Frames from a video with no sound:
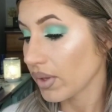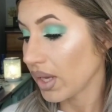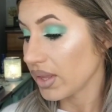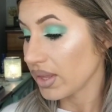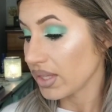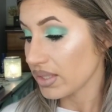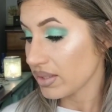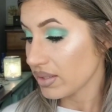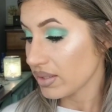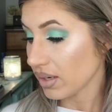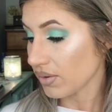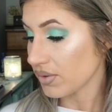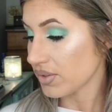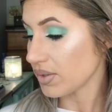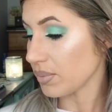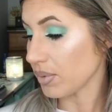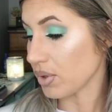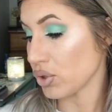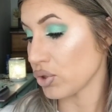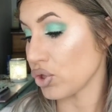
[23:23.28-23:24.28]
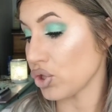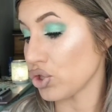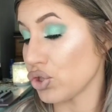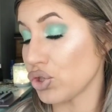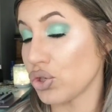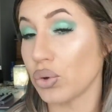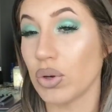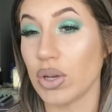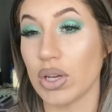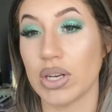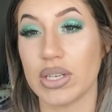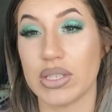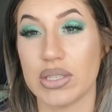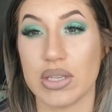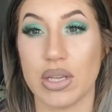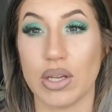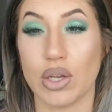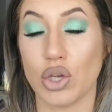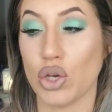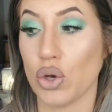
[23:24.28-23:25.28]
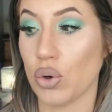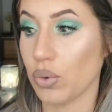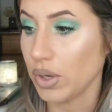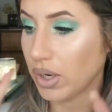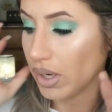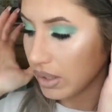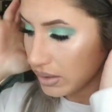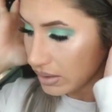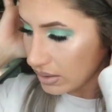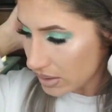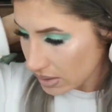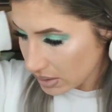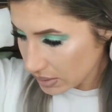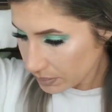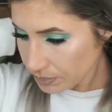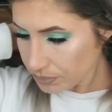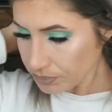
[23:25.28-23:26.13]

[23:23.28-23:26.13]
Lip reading: This stuff smells so good. It's like coconuts.